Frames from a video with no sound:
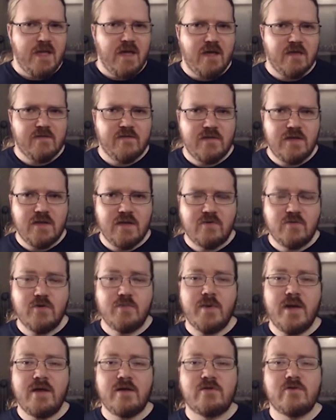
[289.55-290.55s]
As the
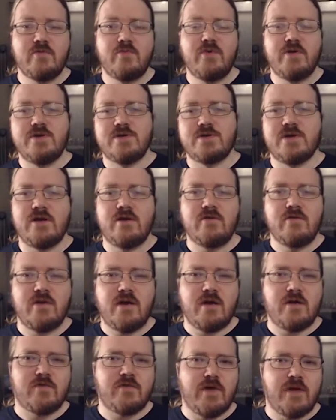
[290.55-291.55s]
group entered Bryn Shander,
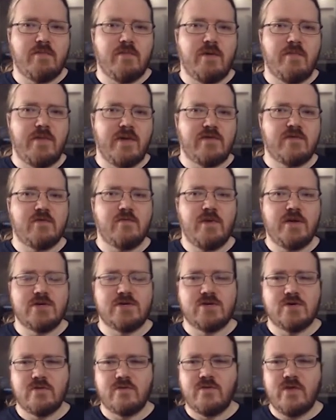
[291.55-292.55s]
I tried my best to make
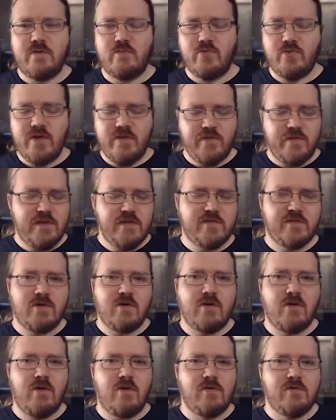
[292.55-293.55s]
sure they briefly
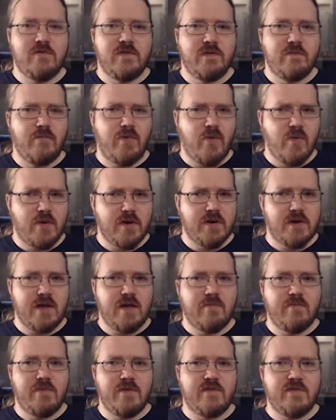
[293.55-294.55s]
saw all the important
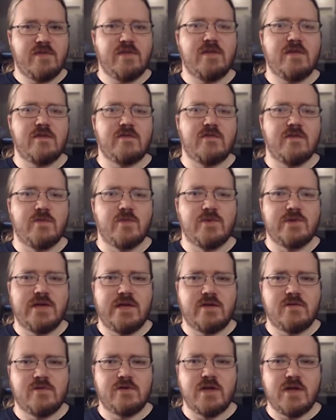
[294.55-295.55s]
NPCs that would
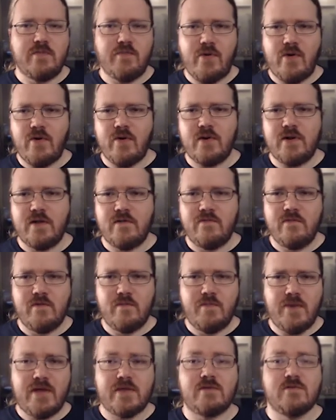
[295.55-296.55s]
later take part in
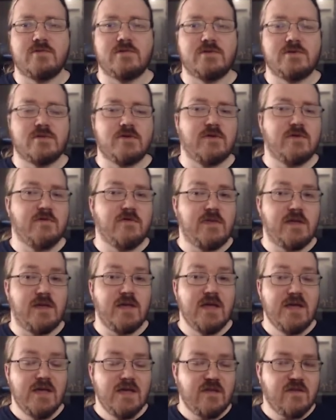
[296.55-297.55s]
the battle during
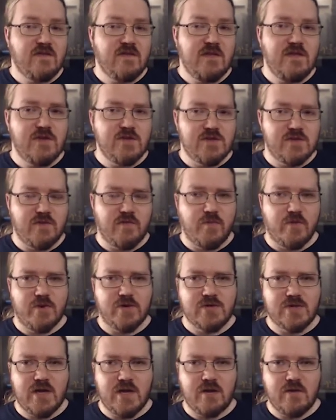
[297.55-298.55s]
the siege of
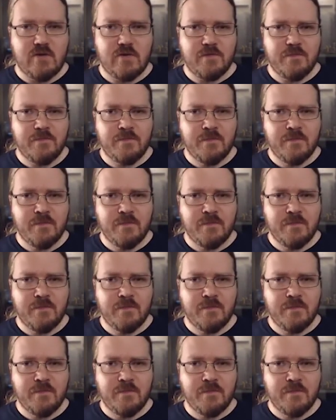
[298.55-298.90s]
Bryn Shander.